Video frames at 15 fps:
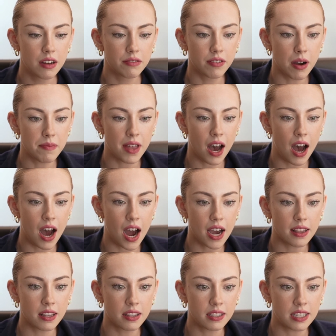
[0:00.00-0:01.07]
from the eye
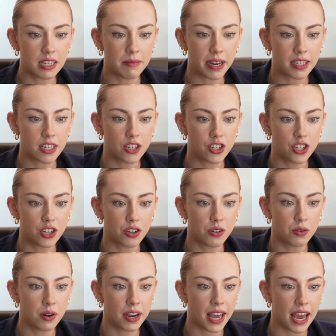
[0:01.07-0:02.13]
that the DMEK
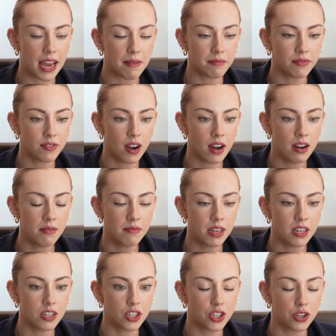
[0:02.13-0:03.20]
tissue came from
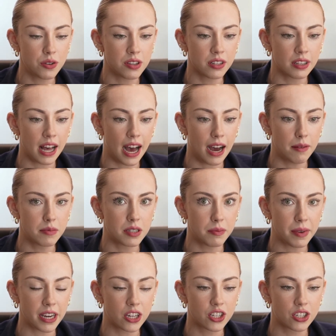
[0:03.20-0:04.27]
to the lab to
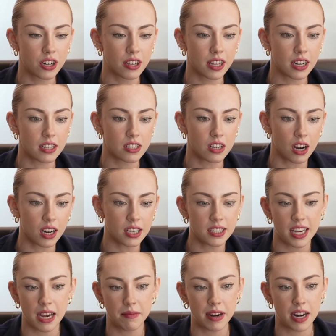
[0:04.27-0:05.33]
make sure that it's not
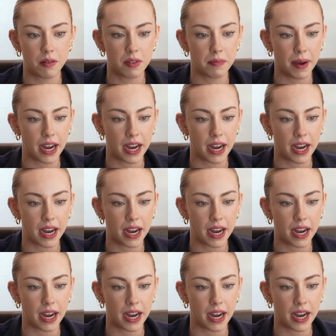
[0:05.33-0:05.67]
contaminated with